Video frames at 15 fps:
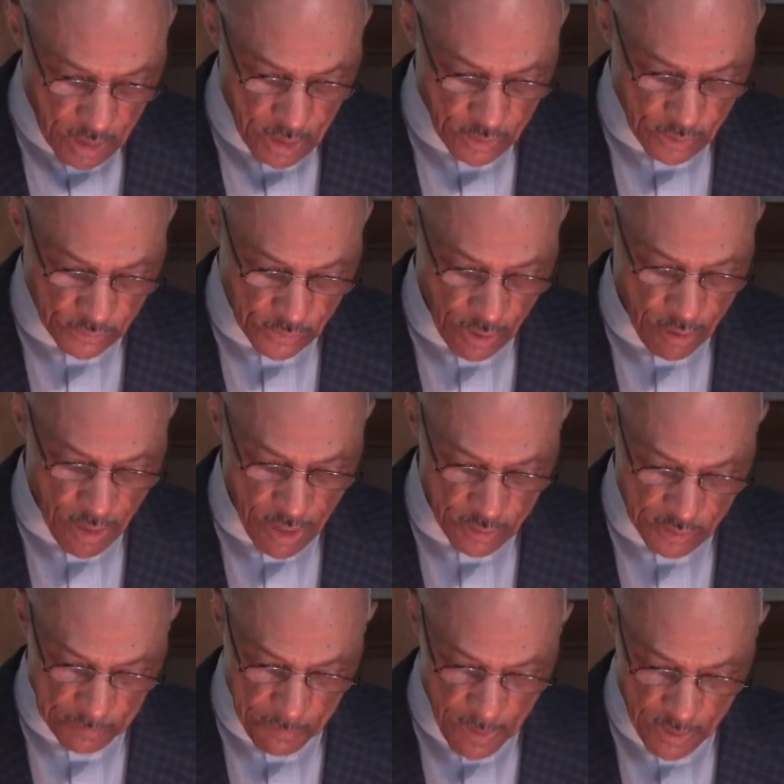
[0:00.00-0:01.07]
He's a
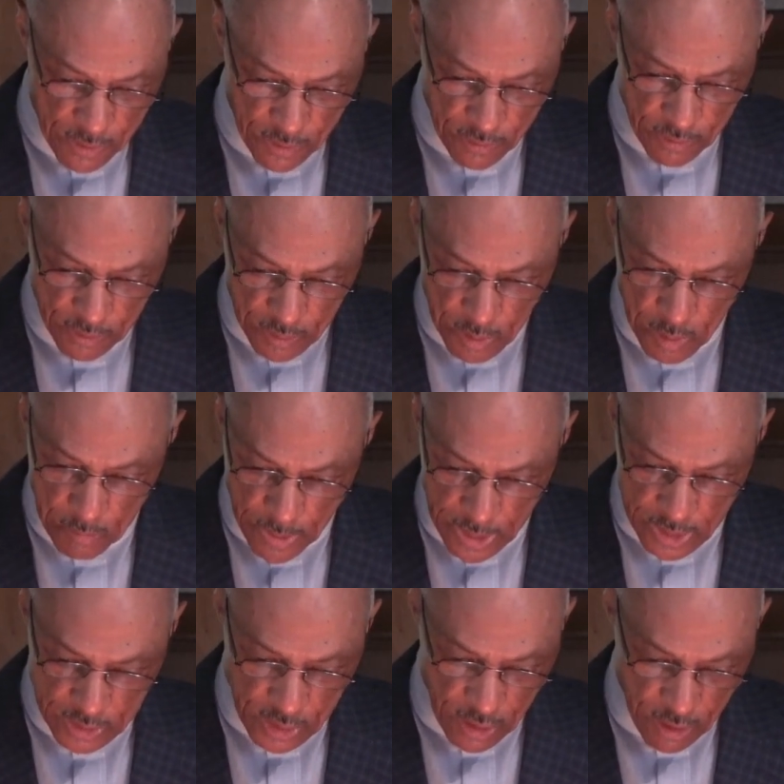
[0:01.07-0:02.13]
sought-out speaker and
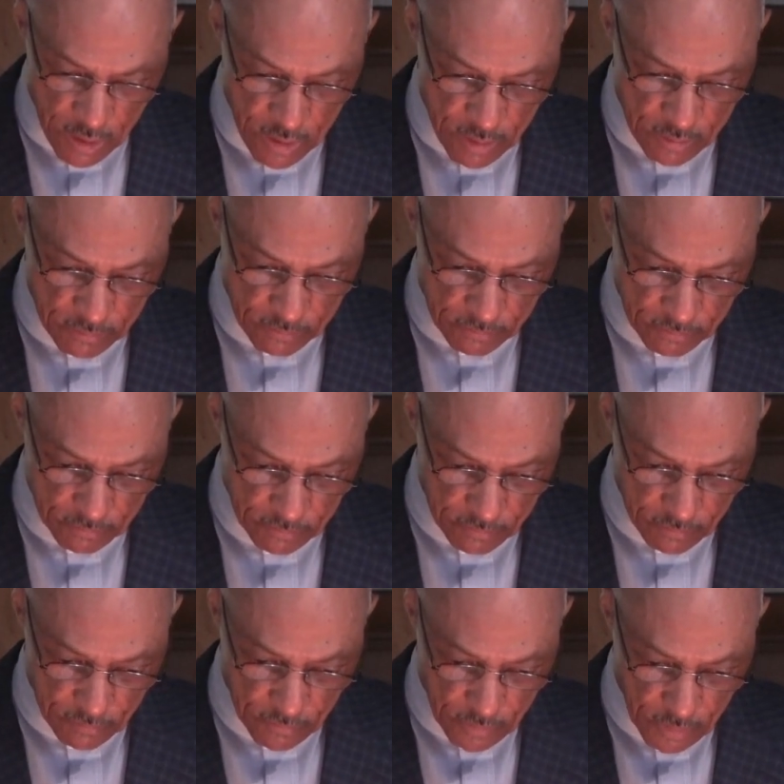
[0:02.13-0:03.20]
humanitarian.
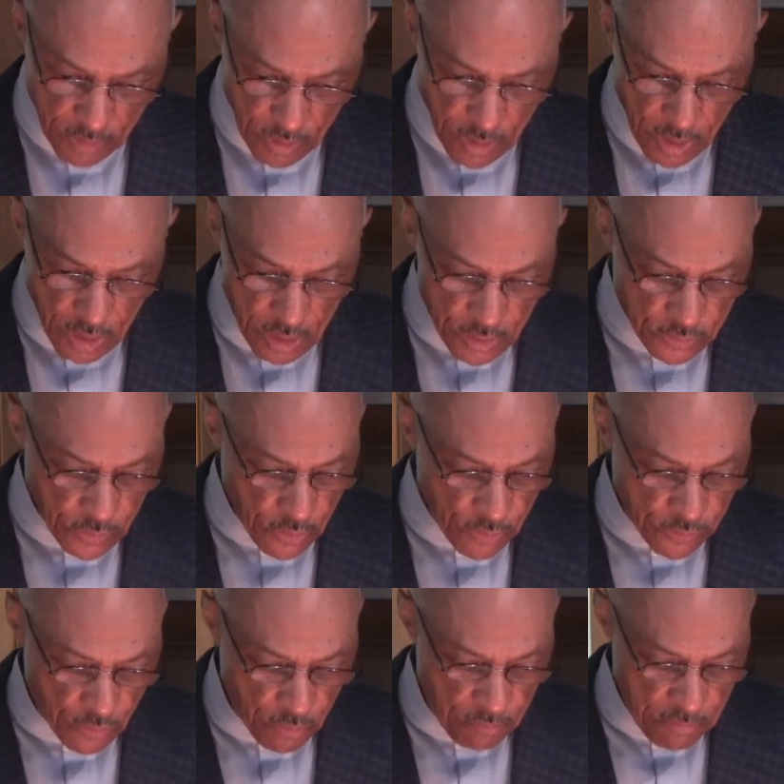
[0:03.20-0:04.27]
He
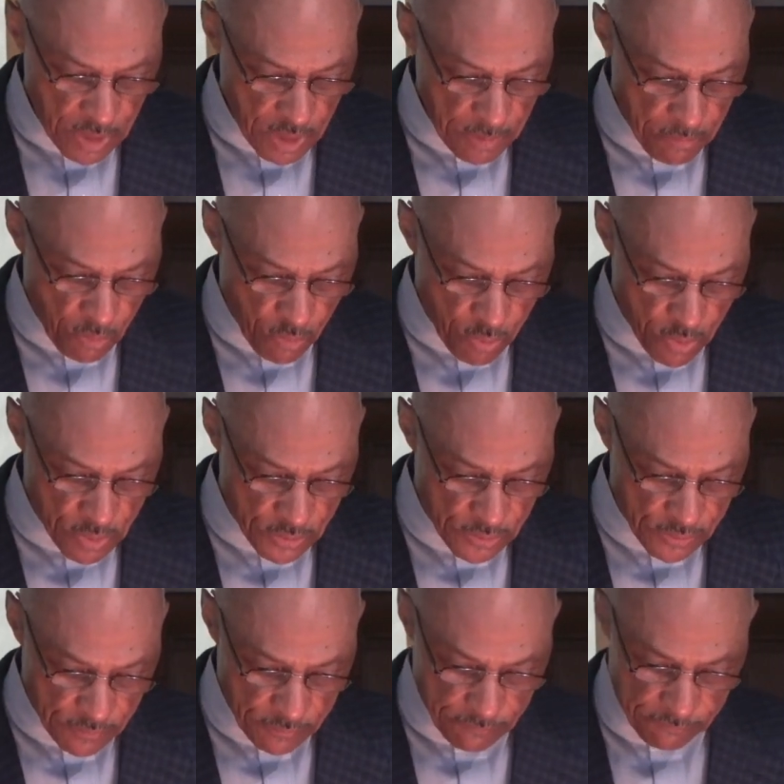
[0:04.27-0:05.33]
serves on many
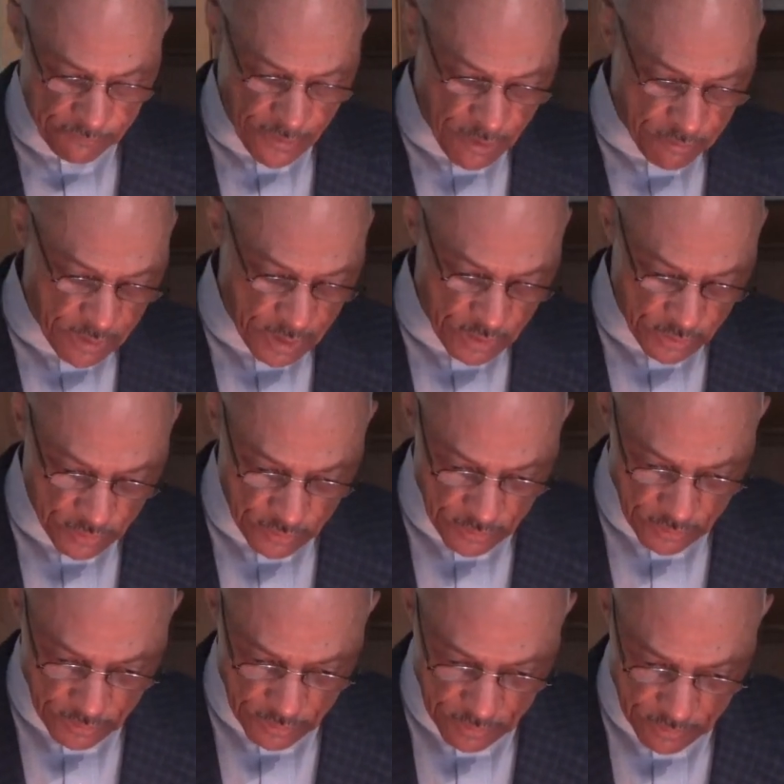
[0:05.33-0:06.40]
boards and foundations.
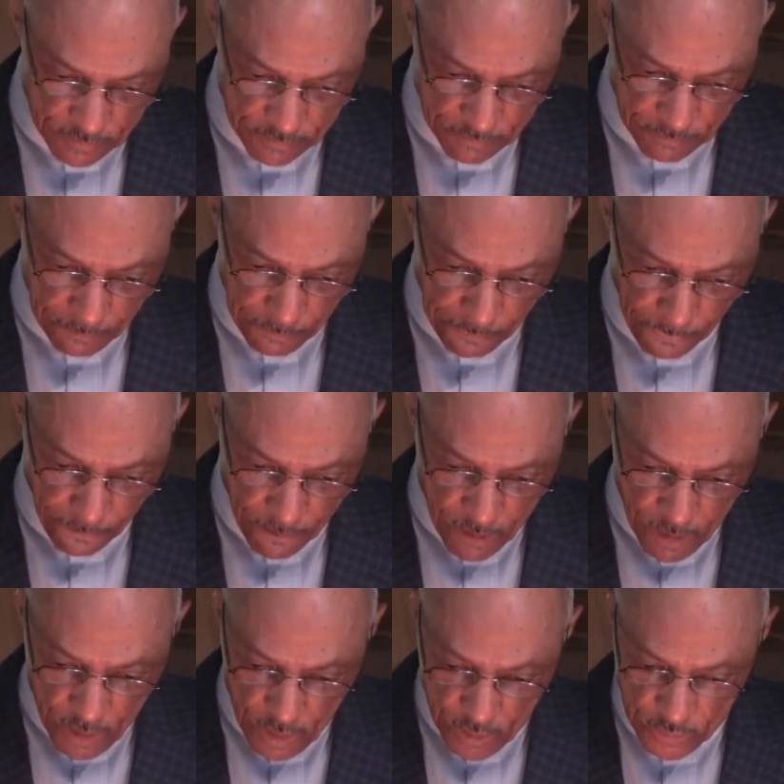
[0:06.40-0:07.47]

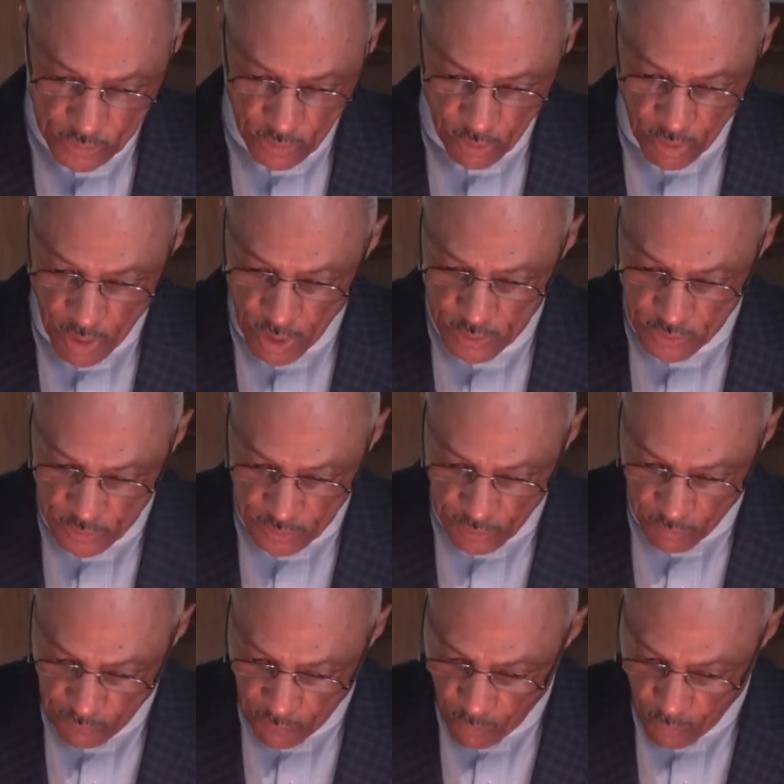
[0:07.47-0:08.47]
So Archie's a